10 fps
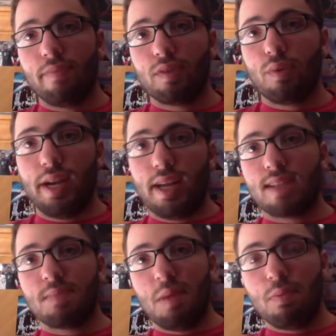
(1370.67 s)
Great
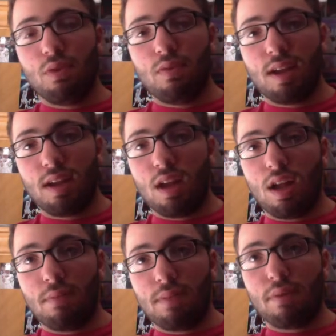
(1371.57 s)
X-Men movie.
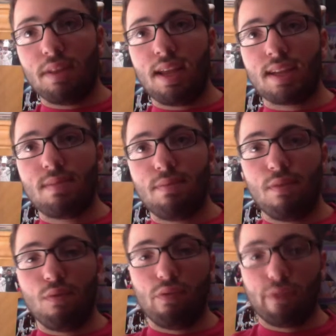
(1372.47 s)
Not really an X-Men movie.
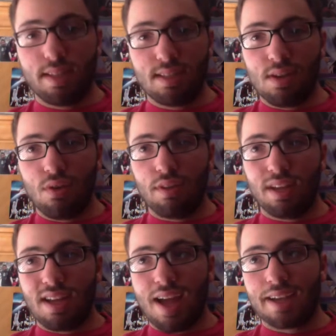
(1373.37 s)
Wolverine's the
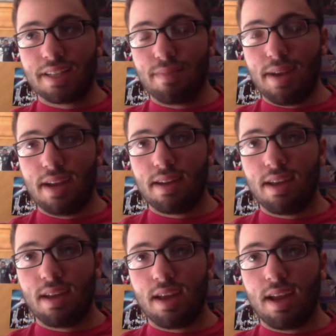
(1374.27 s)
only X-Man
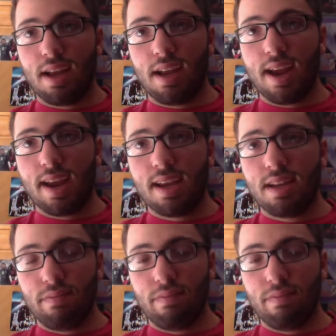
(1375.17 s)
in it.